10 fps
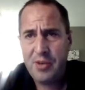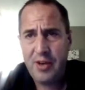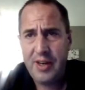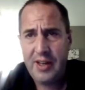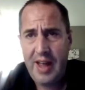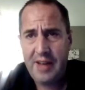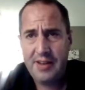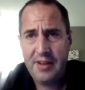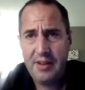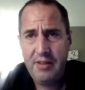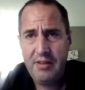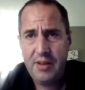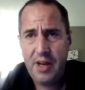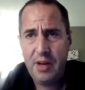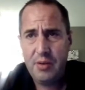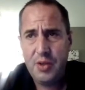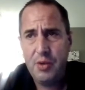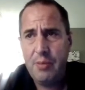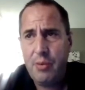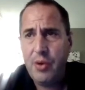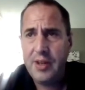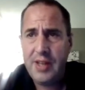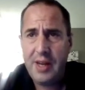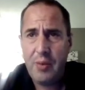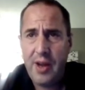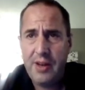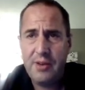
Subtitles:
are inelastic, to a point anyway.